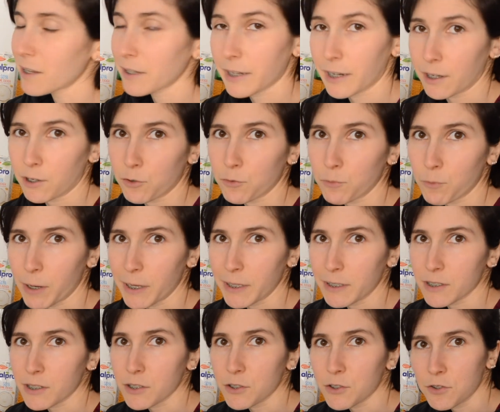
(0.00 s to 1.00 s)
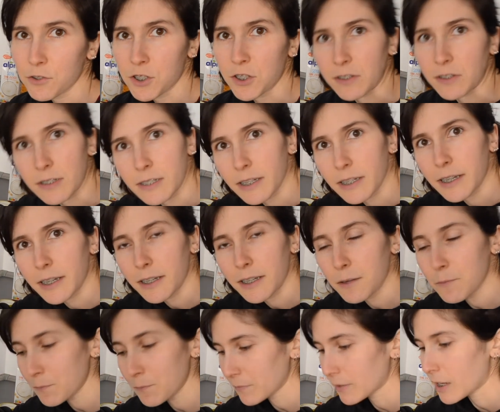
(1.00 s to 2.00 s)
Cannot wait to just dig
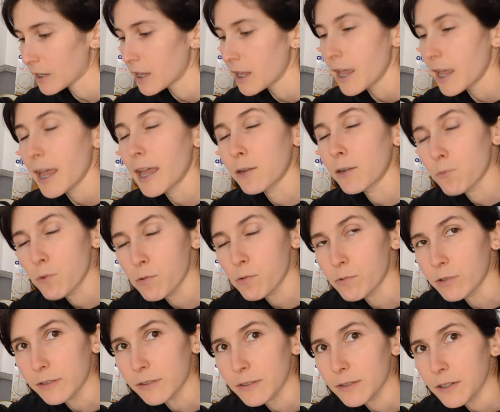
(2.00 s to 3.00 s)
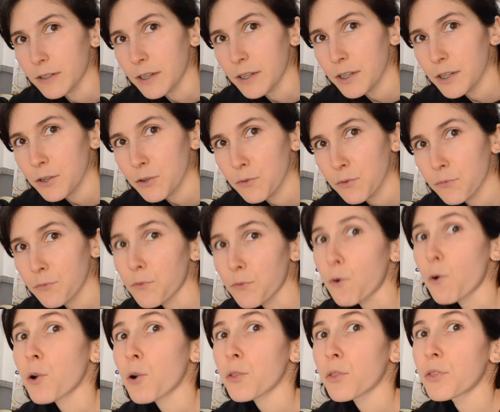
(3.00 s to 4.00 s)
in, and we will see you
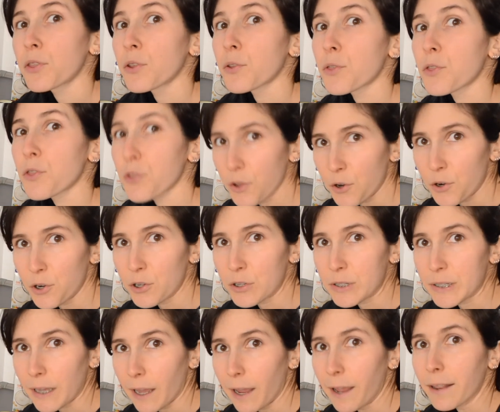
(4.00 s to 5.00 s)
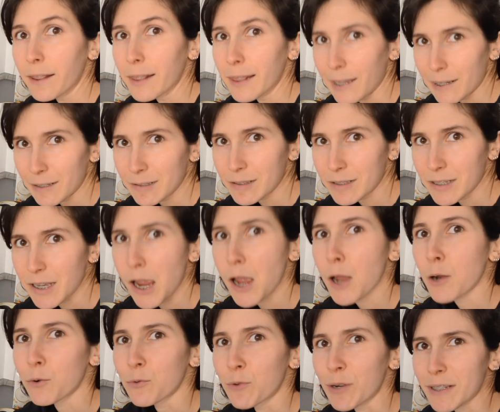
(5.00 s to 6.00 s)
for the third and last
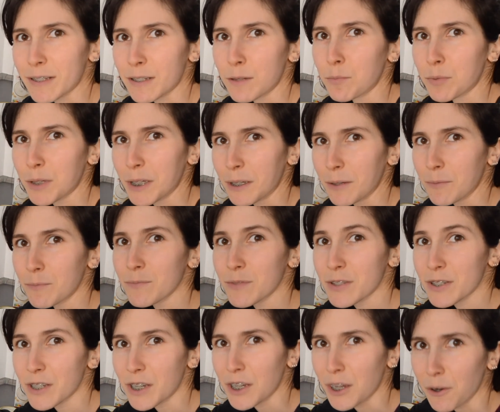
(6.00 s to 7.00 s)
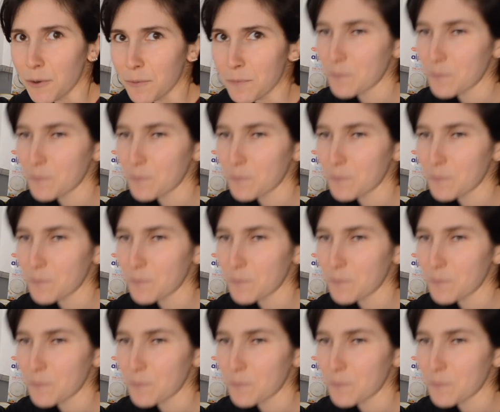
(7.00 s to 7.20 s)
recipe. See ya.